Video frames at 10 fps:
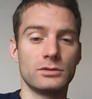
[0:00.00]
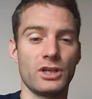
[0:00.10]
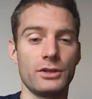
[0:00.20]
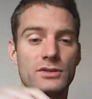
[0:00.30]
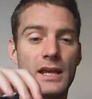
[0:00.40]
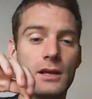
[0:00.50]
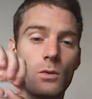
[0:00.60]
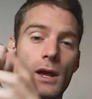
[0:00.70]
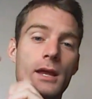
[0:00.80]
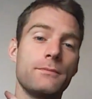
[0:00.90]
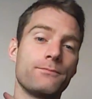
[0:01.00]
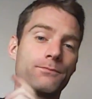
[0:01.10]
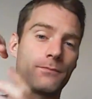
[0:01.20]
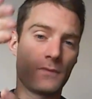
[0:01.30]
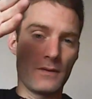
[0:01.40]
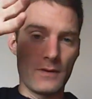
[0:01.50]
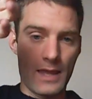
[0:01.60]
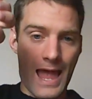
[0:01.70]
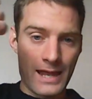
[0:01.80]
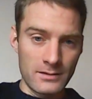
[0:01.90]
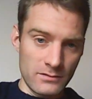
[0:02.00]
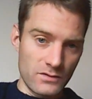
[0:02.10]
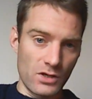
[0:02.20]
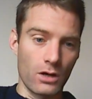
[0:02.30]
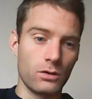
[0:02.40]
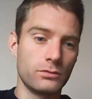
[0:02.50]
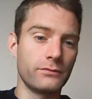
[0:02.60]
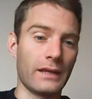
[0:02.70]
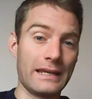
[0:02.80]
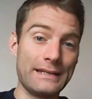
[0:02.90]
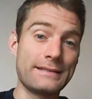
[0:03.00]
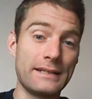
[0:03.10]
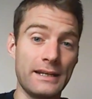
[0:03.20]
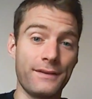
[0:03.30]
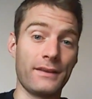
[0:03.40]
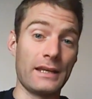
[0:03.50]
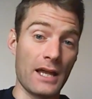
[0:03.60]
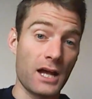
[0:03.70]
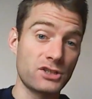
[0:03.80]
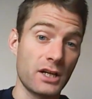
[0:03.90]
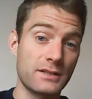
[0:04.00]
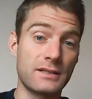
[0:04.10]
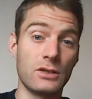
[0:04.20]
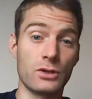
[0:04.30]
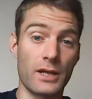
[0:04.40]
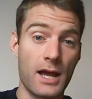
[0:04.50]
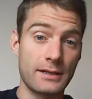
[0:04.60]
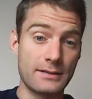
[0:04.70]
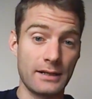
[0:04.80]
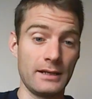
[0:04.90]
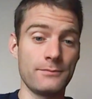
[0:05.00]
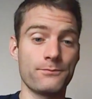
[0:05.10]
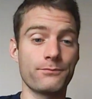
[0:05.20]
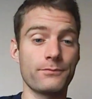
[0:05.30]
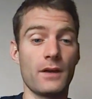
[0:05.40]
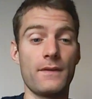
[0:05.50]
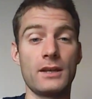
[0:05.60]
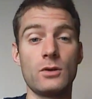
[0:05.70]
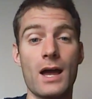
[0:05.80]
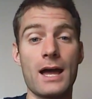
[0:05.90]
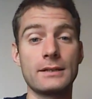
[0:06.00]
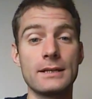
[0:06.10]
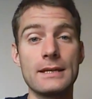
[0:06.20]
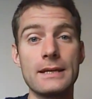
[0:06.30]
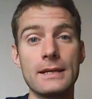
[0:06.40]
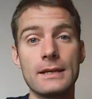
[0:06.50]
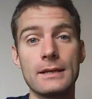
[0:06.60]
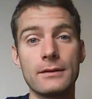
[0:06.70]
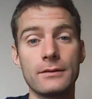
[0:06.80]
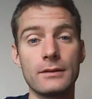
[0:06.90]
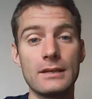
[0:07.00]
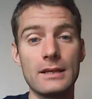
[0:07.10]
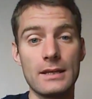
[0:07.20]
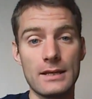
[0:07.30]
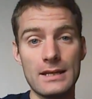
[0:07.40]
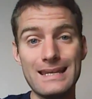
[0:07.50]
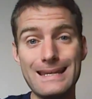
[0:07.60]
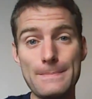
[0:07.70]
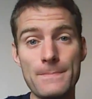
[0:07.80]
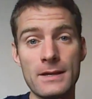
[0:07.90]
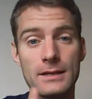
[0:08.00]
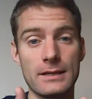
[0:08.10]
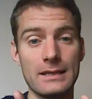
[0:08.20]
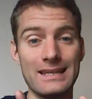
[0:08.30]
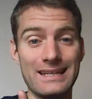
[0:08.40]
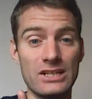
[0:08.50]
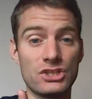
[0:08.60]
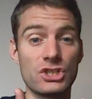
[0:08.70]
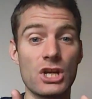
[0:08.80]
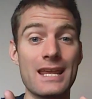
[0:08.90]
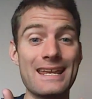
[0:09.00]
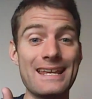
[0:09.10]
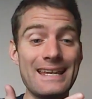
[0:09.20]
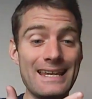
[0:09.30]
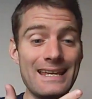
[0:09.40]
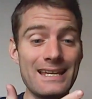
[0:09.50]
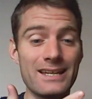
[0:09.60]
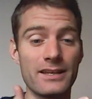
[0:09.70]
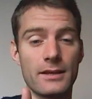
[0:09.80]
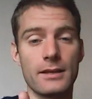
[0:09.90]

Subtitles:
So you take away the end, so the et, the t, or the it, and then you add im, ish, I,